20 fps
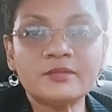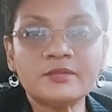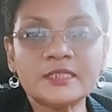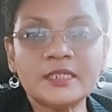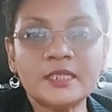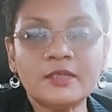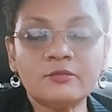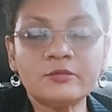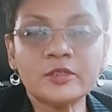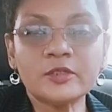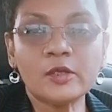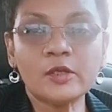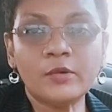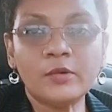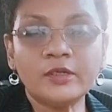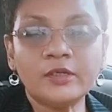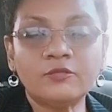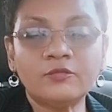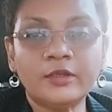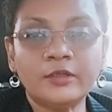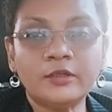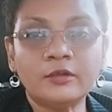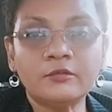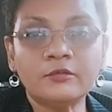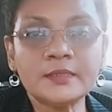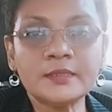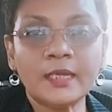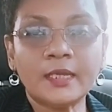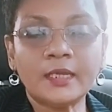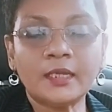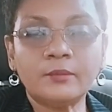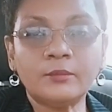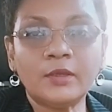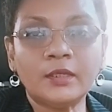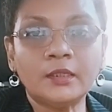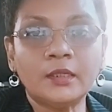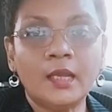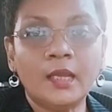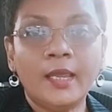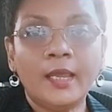Save some money for your
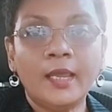retirement.